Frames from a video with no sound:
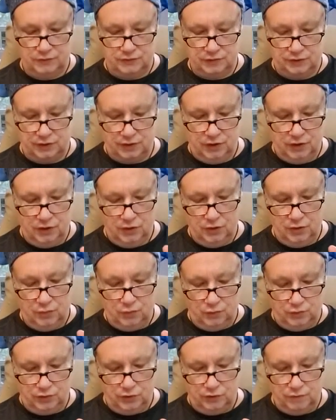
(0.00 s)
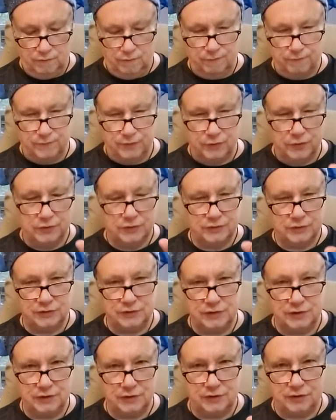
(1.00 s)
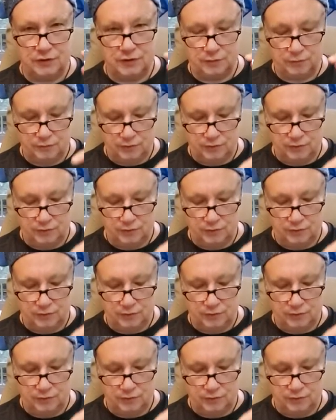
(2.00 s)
Like when you first see them,